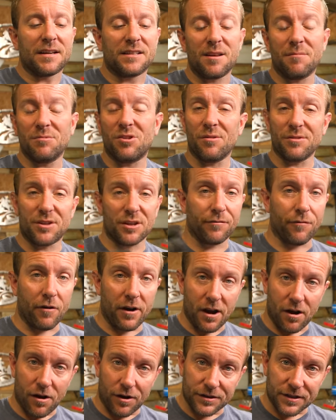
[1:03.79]
Sometimes it's
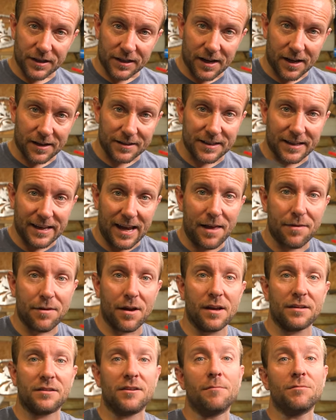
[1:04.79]
very hard to cut
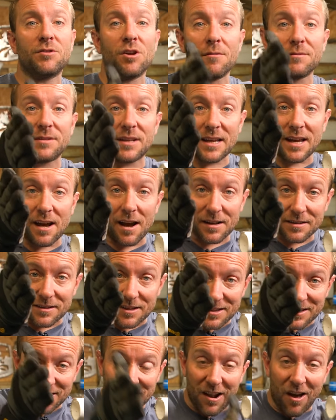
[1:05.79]
together. Sometimes the cuts
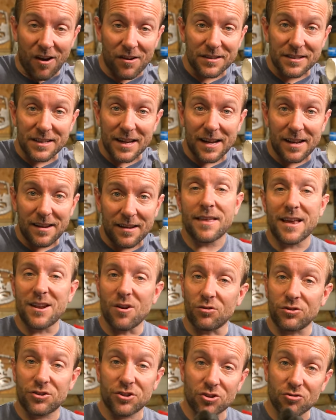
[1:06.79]
are slanted. They're
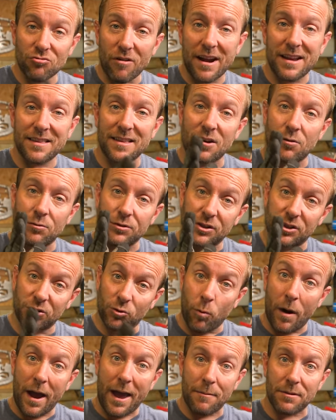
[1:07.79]
not straight, they're not
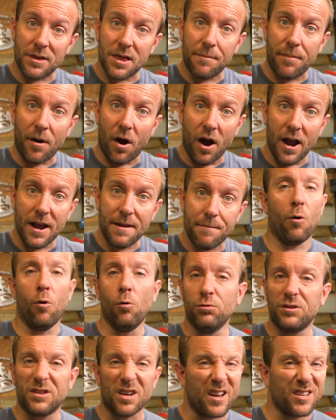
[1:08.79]
square with the pipe.
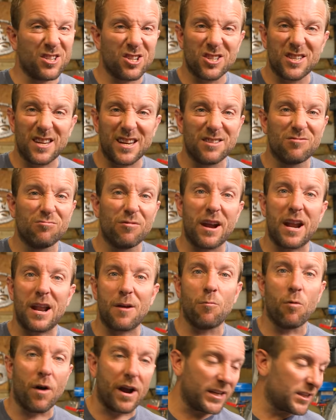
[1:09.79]
Also, it just is
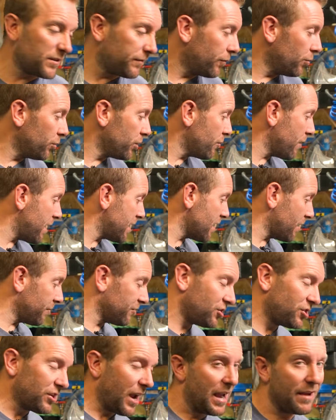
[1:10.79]
really wasteful. You end up
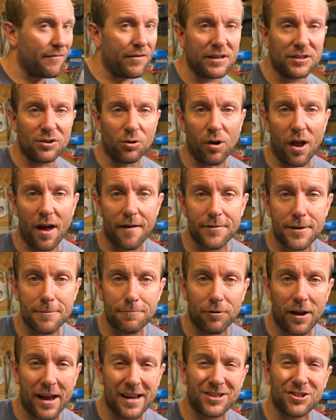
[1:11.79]
with shavings all over the
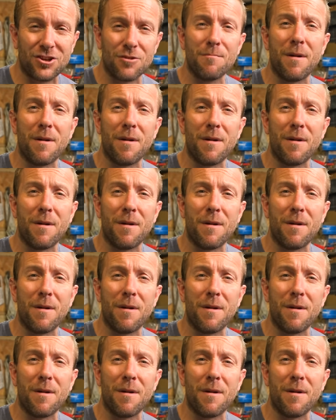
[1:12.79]
place.